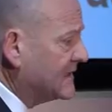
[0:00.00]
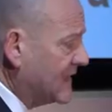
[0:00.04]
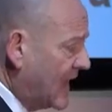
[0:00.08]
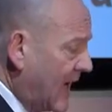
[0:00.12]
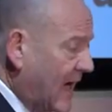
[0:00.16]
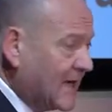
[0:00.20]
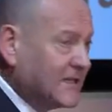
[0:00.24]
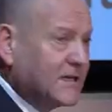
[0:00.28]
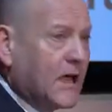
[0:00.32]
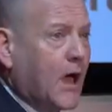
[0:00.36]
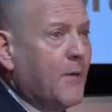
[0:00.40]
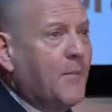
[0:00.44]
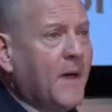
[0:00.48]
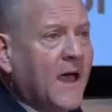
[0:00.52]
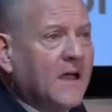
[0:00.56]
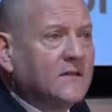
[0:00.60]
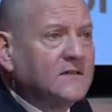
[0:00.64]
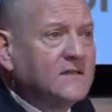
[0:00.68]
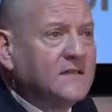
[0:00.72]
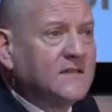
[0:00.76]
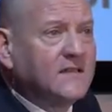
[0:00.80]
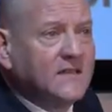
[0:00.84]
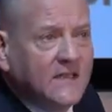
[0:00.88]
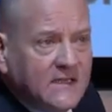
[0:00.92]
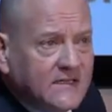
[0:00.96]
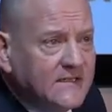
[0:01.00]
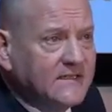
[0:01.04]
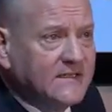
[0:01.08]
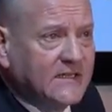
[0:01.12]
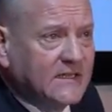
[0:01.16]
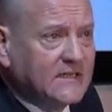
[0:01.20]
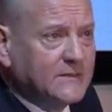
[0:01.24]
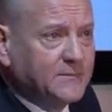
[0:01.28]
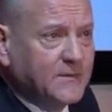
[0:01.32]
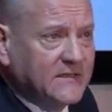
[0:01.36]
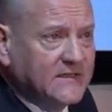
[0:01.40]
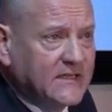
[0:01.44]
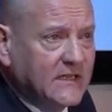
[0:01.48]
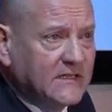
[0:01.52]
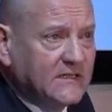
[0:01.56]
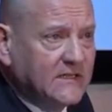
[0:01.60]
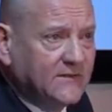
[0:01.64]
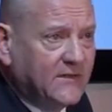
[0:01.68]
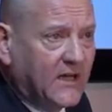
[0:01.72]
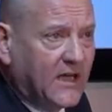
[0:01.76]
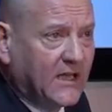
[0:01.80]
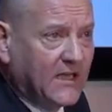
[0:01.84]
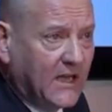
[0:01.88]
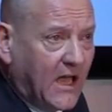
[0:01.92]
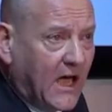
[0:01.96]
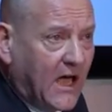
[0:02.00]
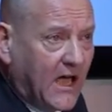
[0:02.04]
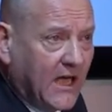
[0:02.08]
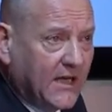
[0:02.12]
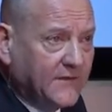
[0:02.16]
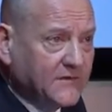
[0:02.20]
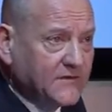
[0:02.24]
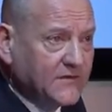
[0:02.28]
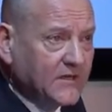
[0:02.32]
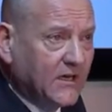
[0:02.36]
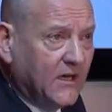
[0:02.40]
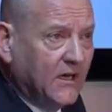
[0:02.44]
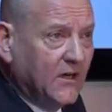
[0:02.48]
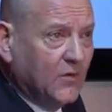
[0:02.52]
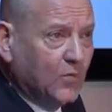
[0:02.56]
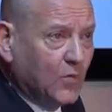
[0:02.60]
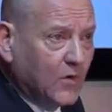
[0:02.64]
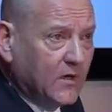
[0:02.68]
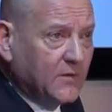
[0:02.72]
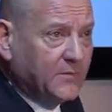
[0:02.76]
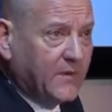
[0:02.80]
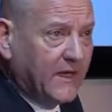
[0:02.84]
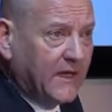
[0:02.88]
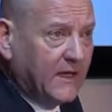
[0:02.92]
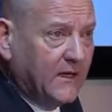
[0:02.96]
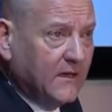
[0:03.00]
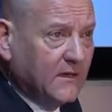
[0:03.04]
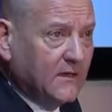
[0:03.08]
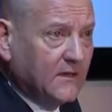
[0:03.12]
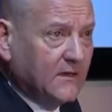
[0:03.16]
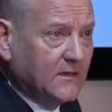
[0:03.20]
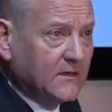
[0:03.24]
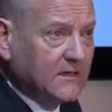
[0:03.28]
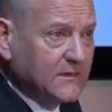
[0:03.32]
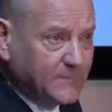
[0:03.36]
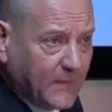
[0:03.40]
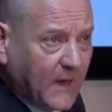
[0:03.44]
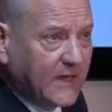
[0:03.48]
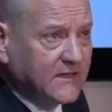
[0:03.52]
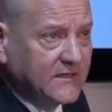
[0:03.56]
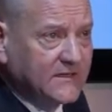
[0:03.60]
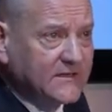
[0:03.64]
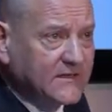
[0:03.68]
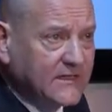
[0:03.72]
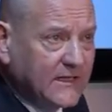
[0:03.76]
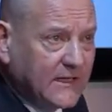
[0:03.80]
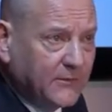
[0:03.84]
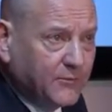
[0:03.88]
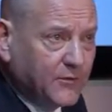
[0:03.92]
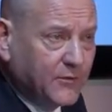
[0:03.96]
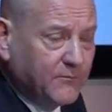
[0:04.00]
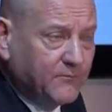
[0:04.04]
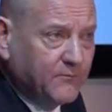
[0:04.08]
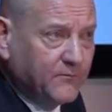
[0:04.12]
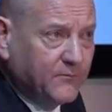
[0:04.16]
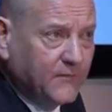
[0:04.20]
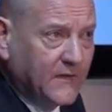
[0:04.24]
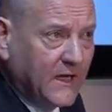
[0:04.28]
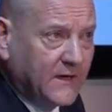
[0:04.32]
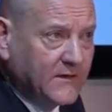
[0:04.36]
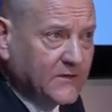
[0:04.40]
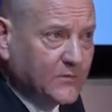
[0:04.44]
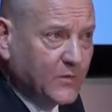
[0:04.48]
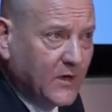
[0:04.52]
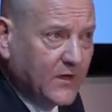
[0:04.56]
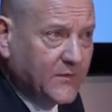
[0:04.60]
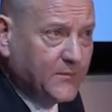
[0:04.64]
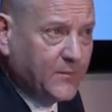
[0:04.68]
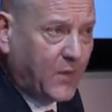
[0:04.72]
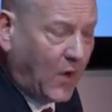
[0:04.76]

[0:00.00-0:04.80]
that about 36% of our lives will be spent asleep. Now, it's worth